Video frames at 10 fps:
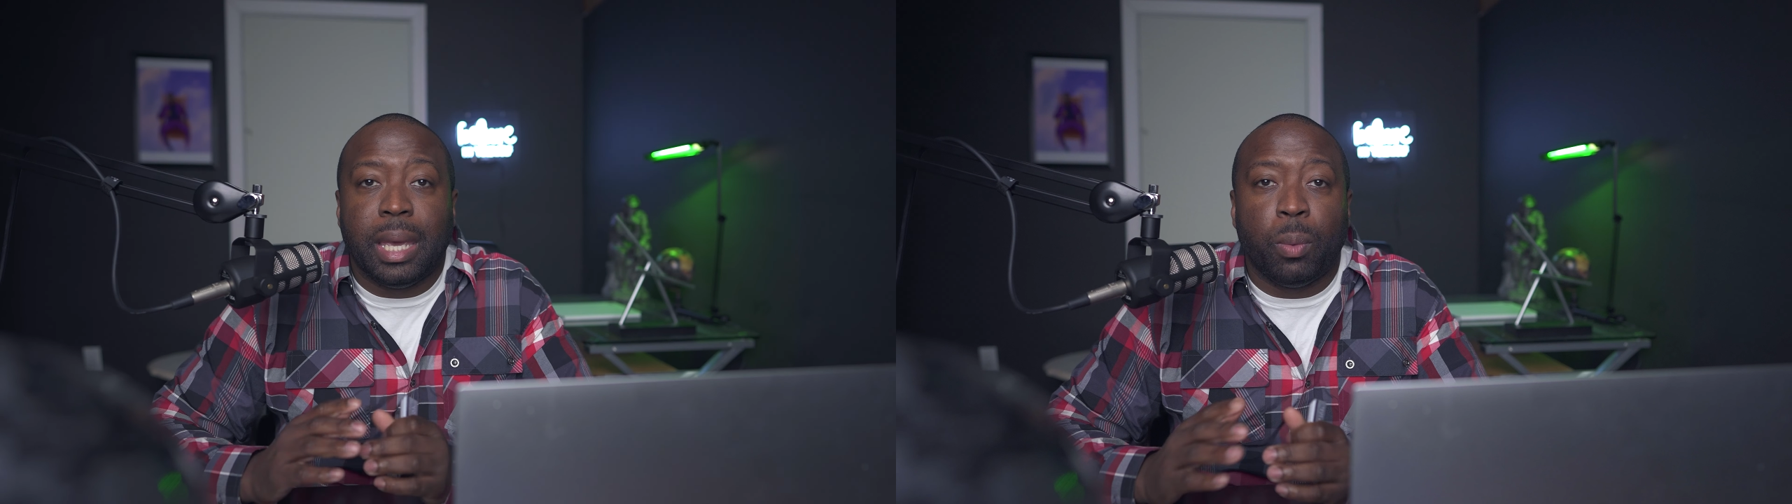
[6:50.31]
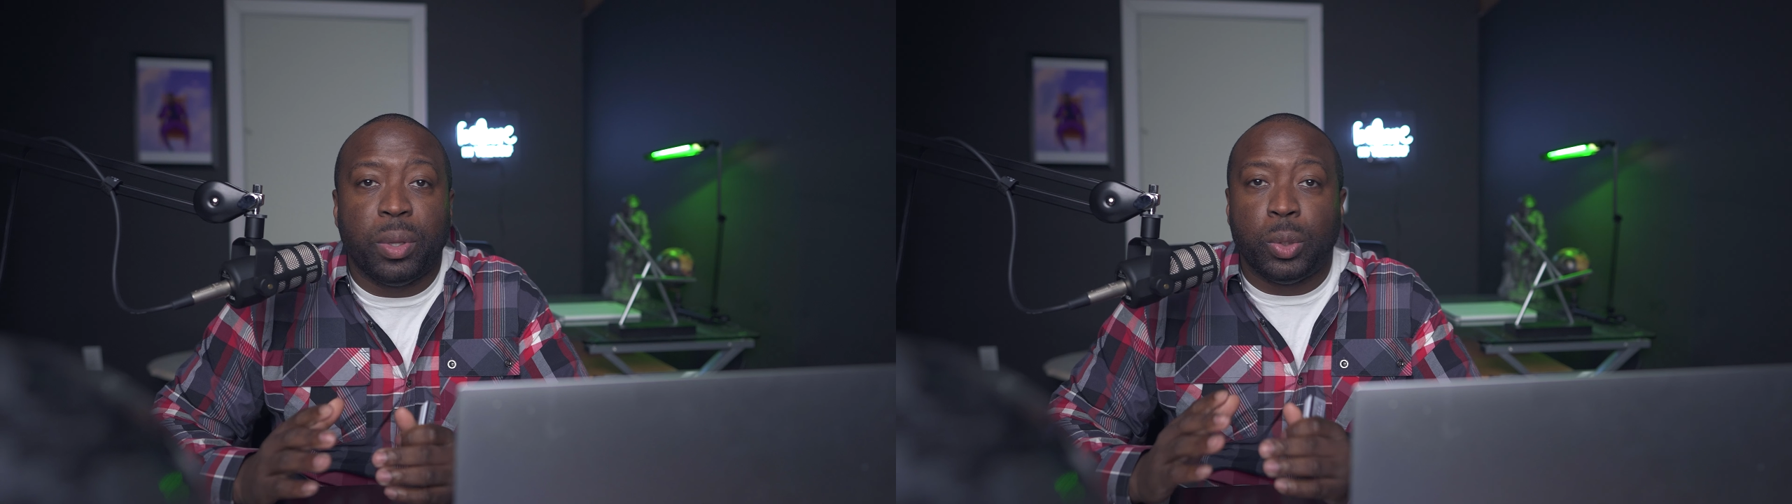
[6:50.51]

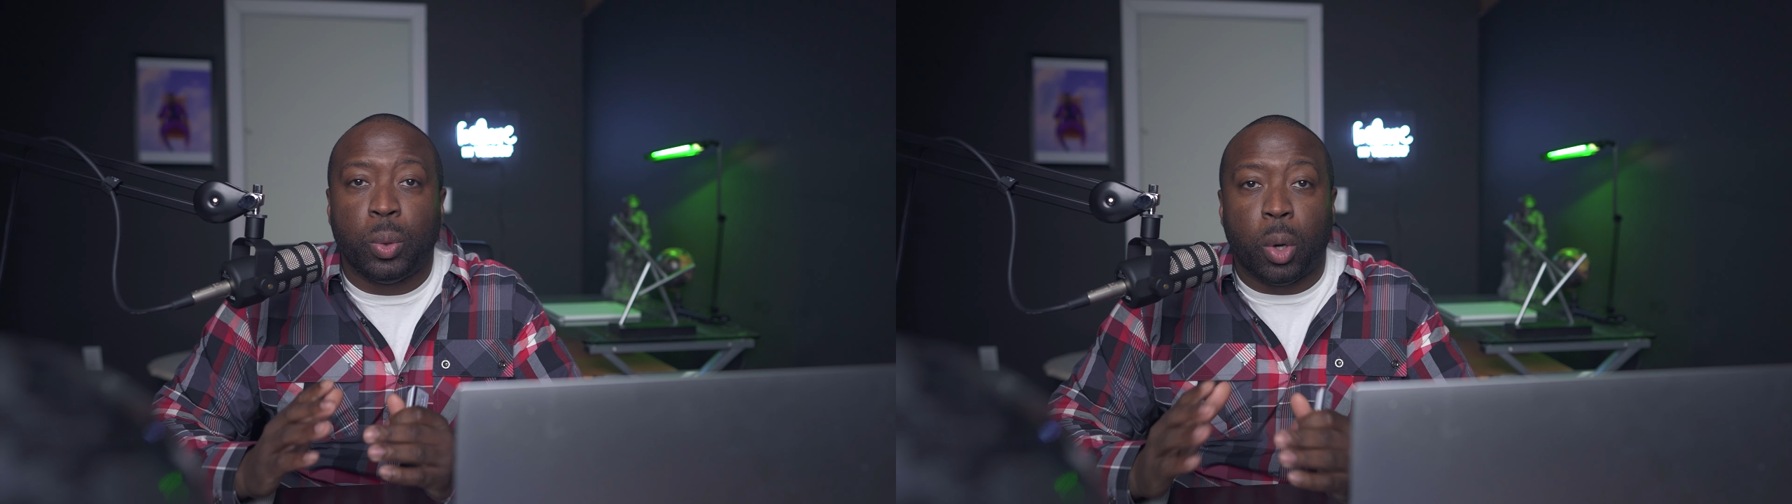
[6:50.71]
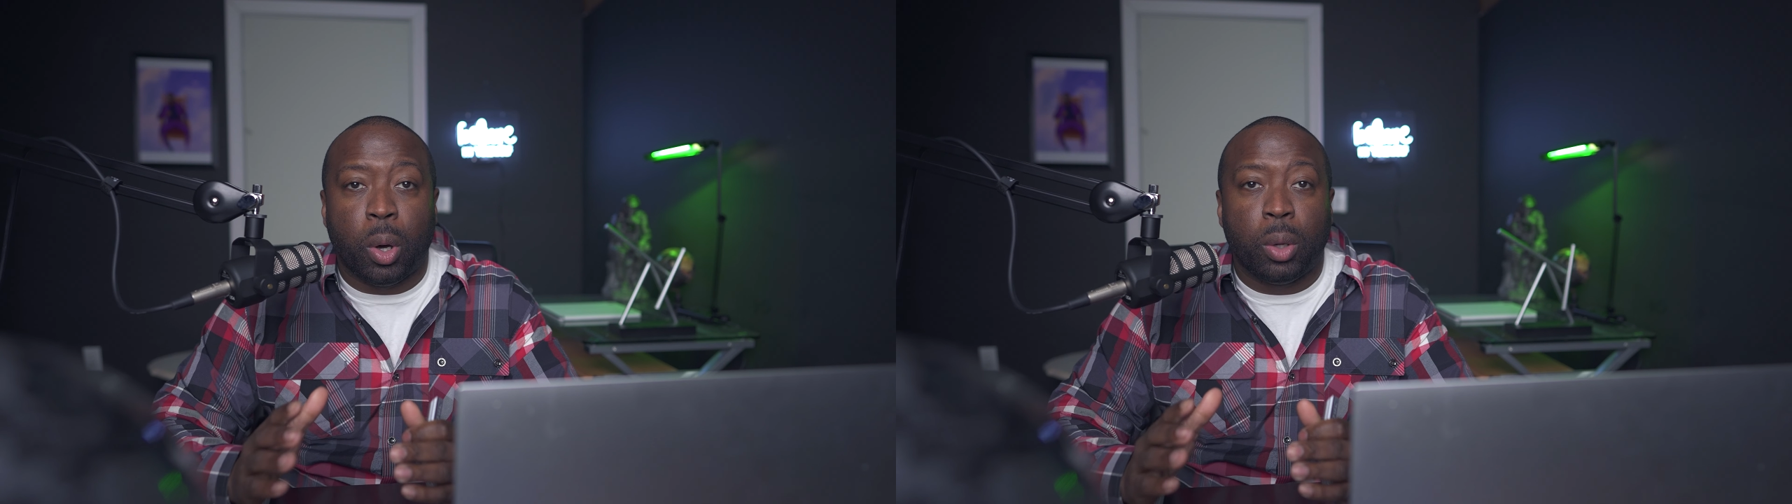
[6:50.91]
And with
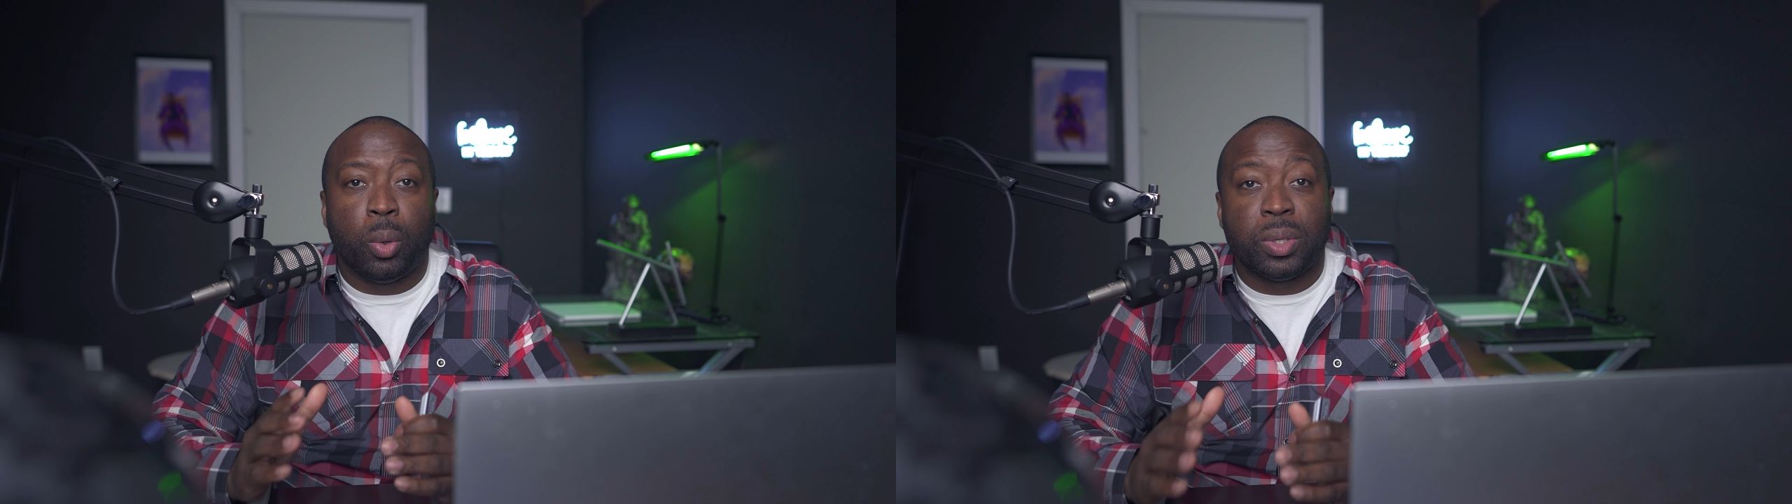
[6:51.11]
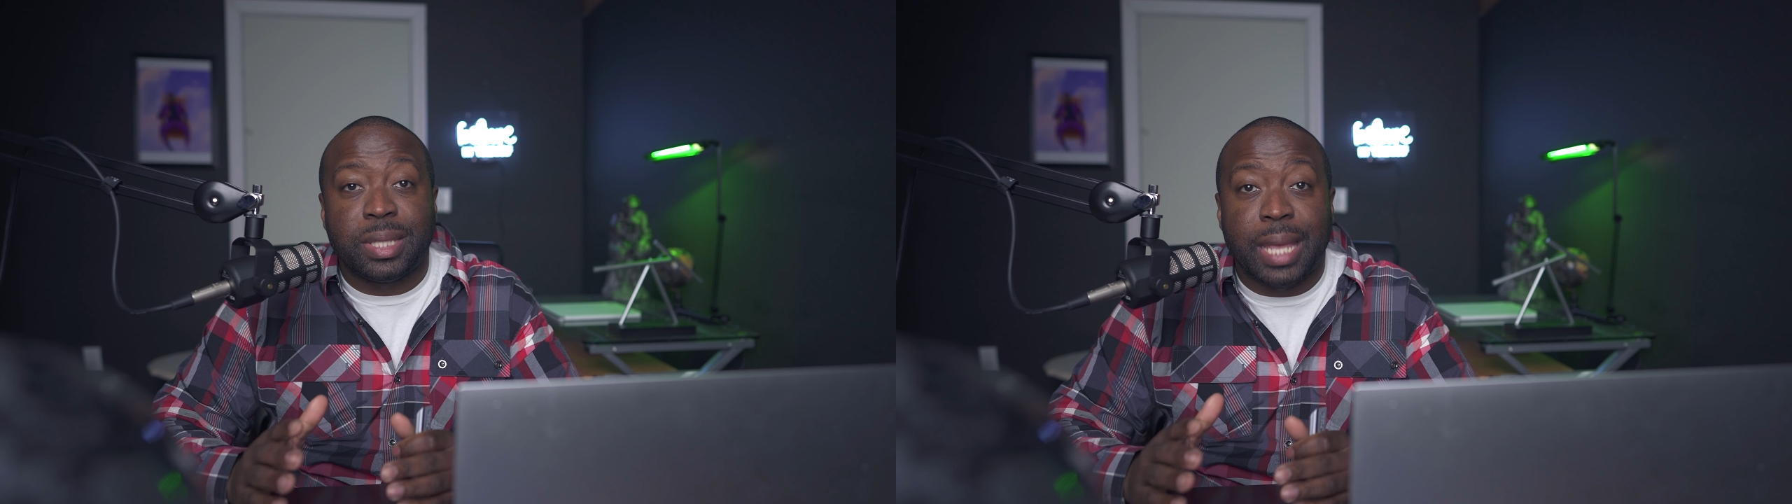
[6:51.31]
doing all
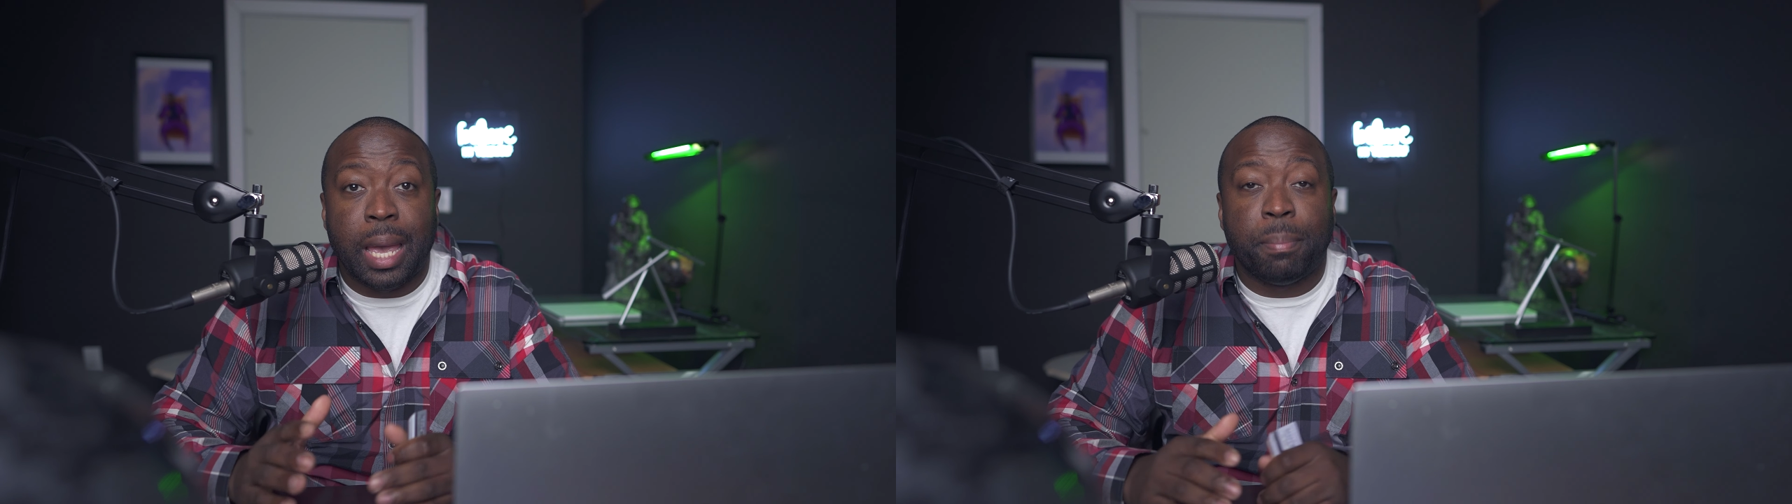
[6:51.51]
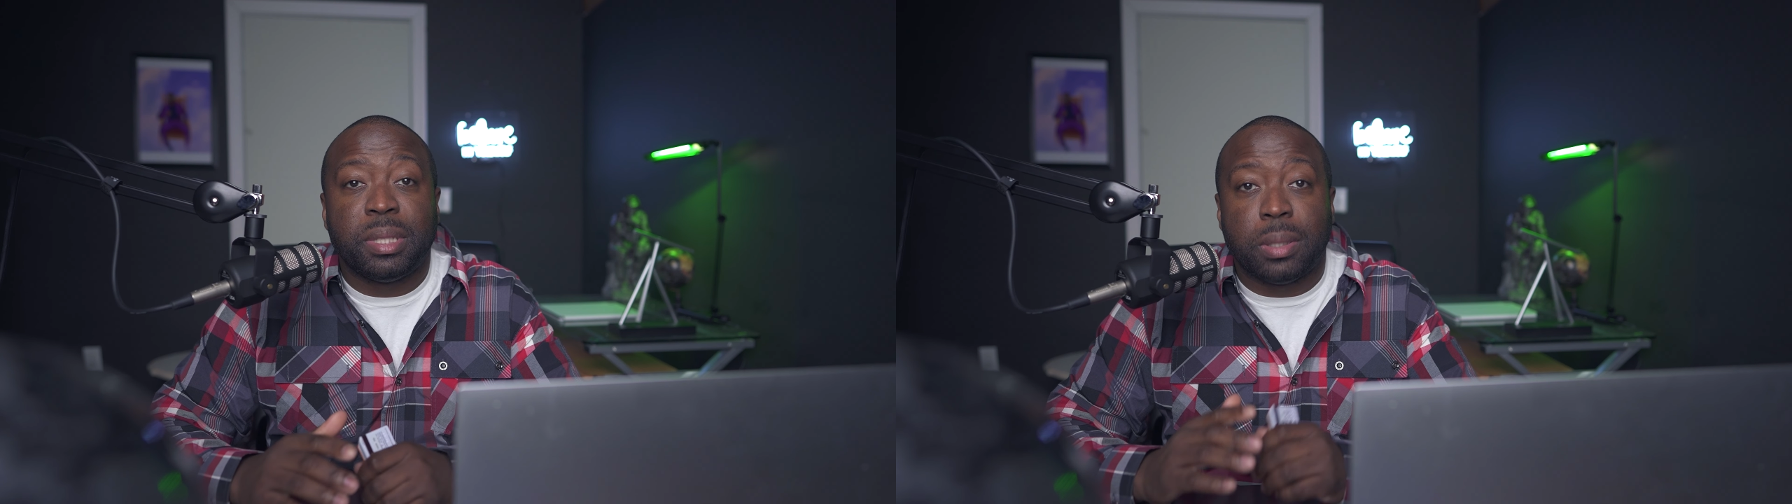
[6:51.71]
those
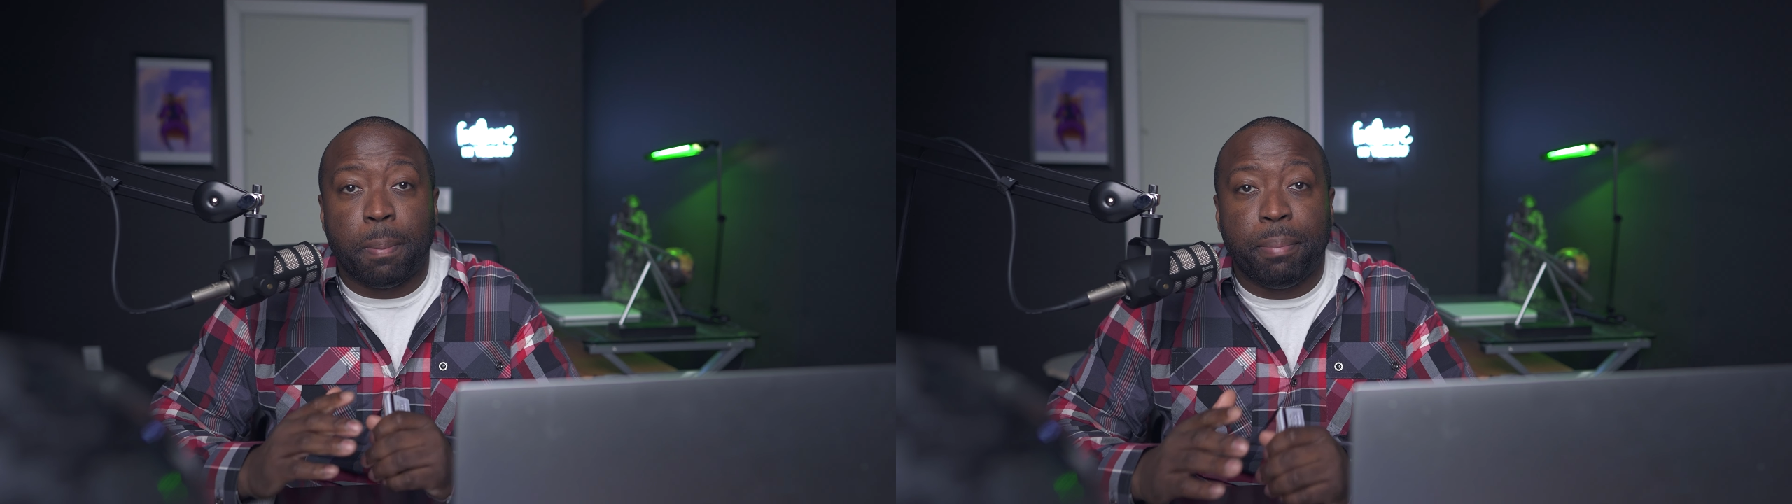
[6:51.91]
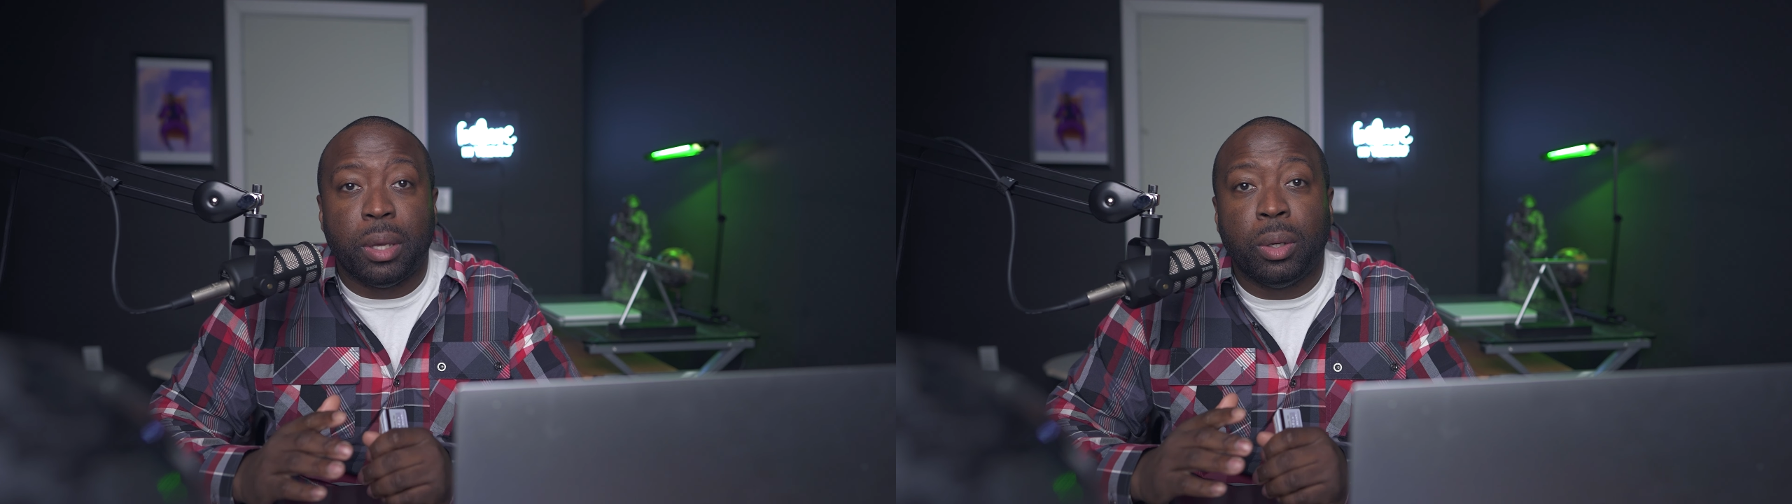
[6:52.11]
steps to
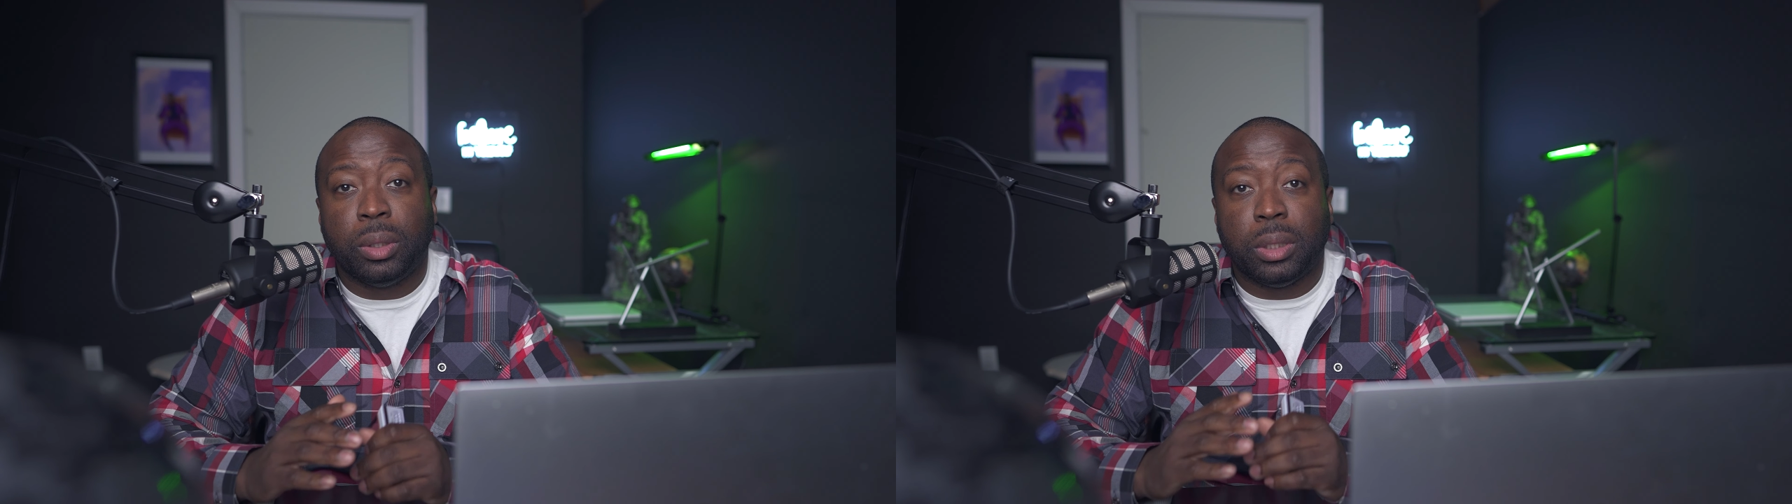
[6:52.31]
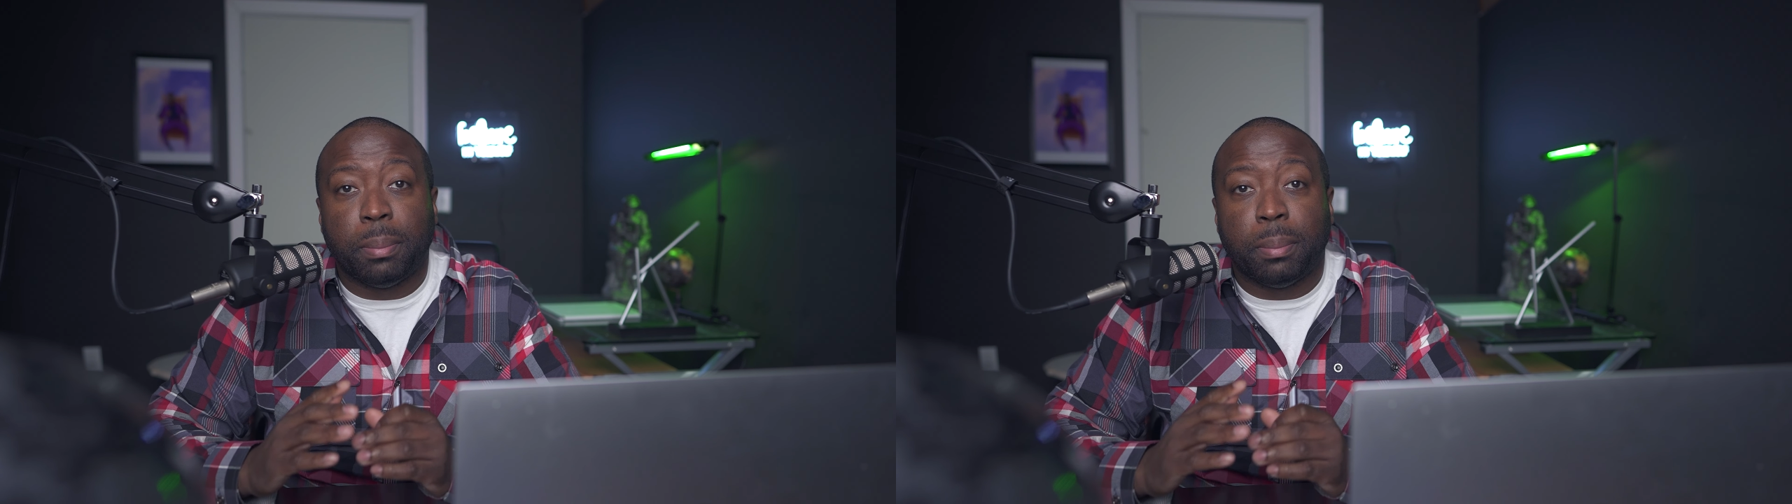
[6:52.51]
build